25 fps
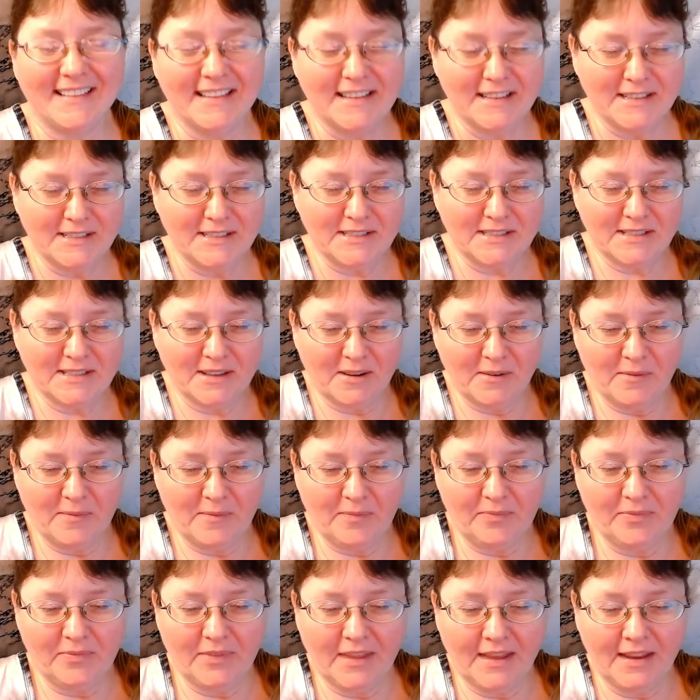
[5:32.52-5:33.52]
so
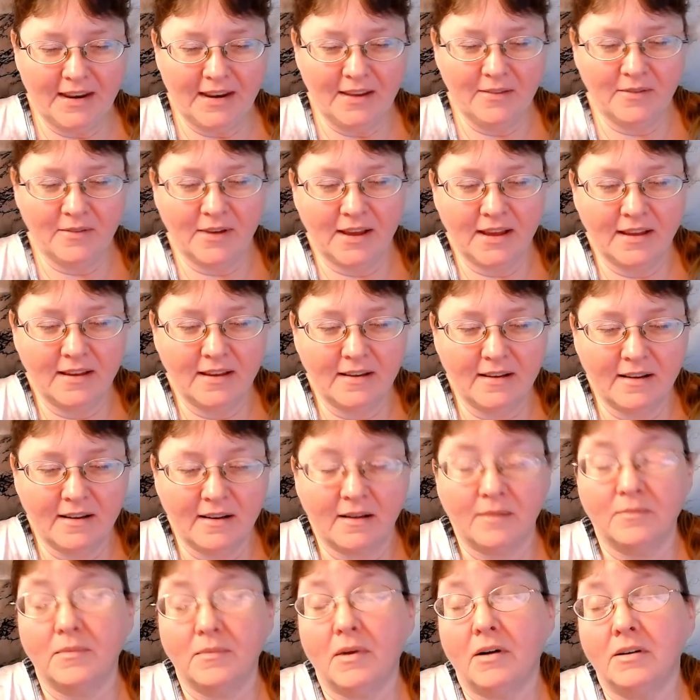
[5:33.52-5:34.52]
anyway,
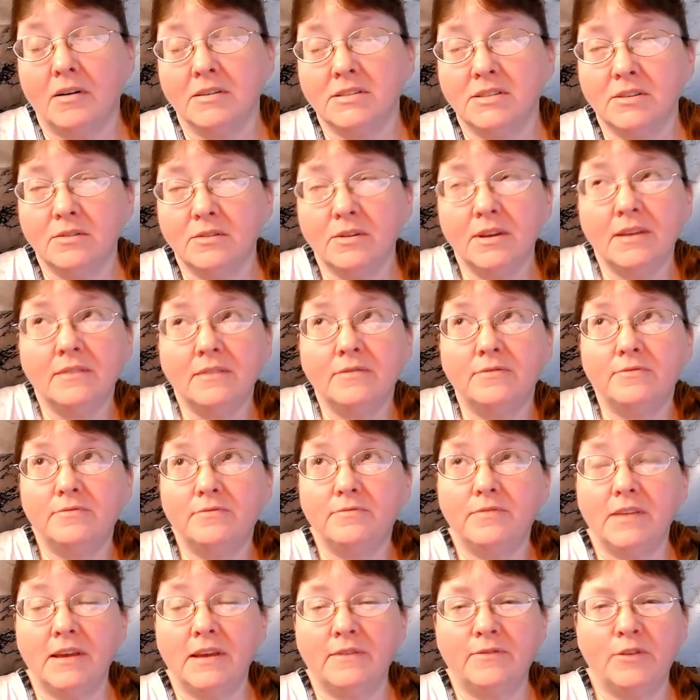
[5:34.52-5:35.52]
um, also if,
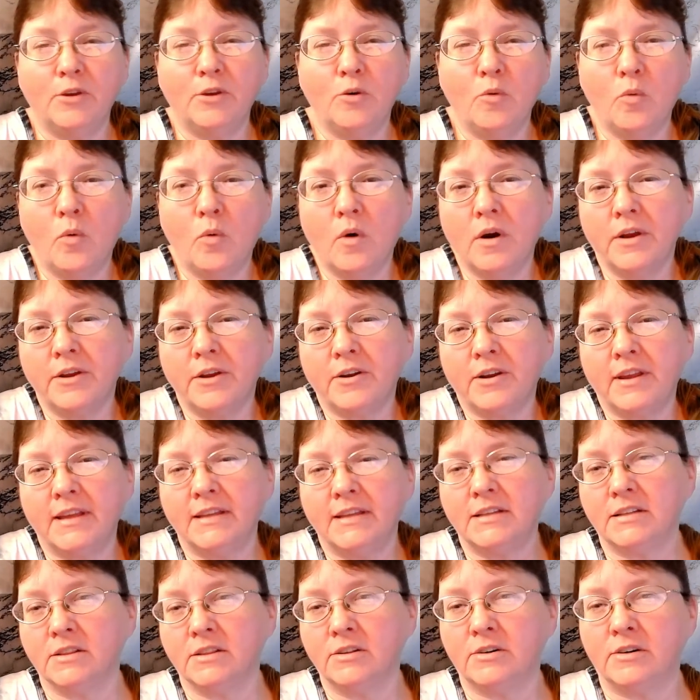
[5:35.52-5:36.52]
if you want your
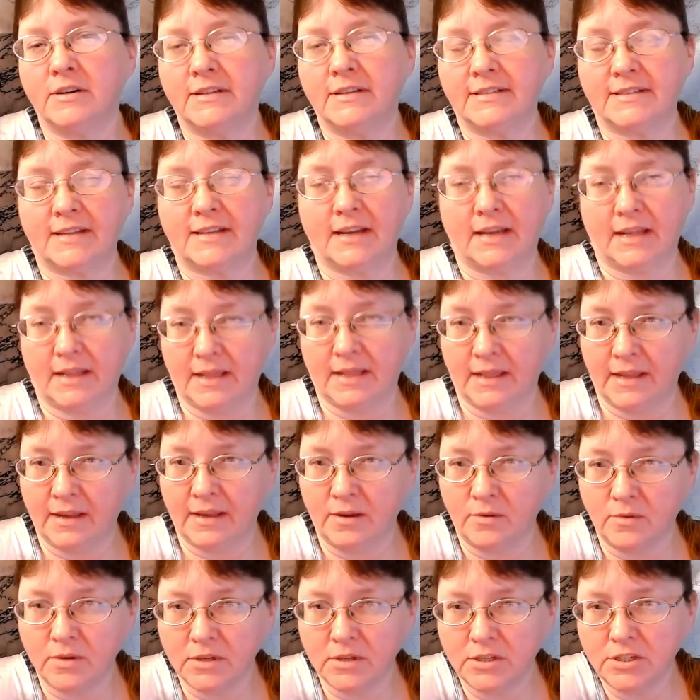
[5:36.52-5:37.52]
kid to learn a second
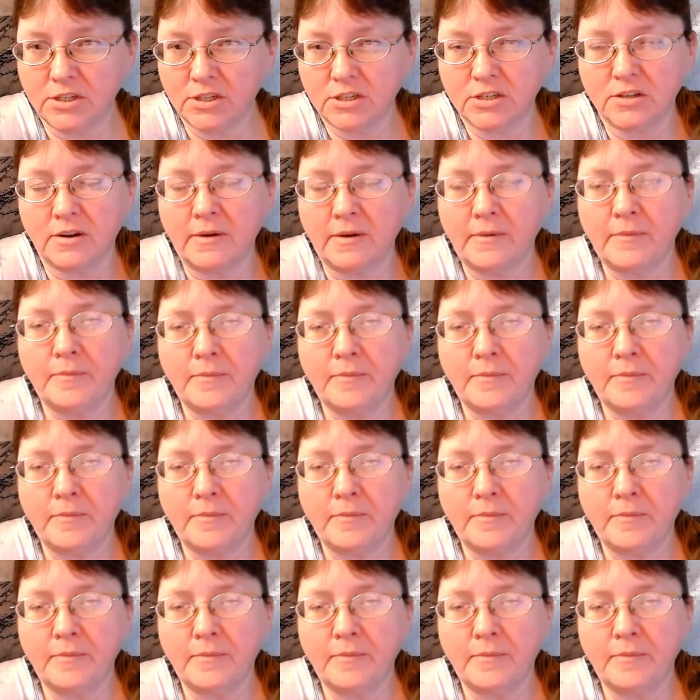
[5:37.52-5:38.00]
language,